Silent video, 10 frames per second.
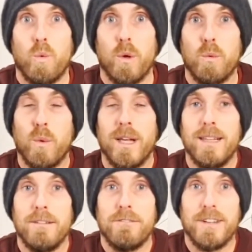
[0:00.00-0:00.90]
We
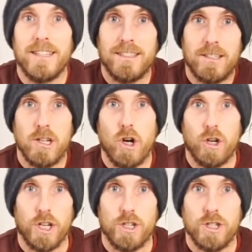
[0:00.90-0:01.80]
will feel
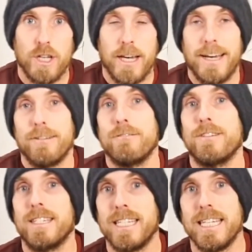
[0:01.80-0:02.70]
sluggish and
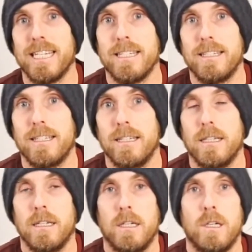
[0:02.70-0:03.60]
fatigued.
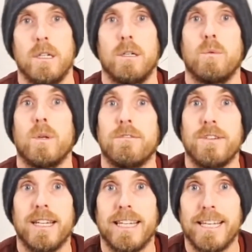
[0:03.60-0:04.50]
We'll
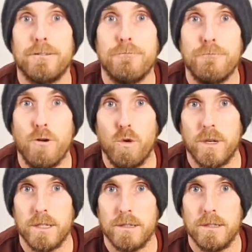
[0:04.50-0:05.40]
feel less
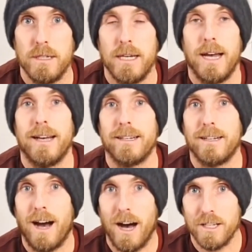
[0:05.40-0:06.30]
focused and
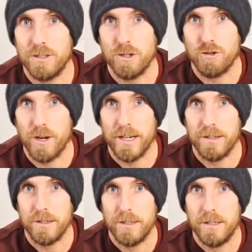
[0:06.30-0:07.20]

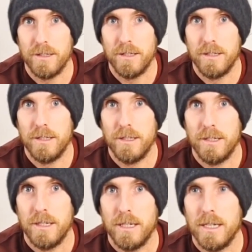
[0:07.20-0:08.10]
concentrated,
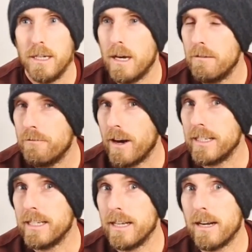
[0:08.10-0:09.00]

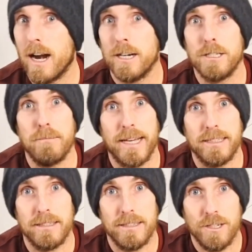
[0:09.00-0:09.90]
finding it hard to
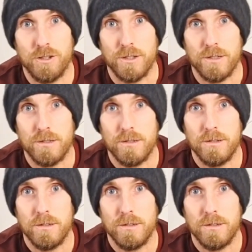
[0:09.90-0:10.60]
make decisions.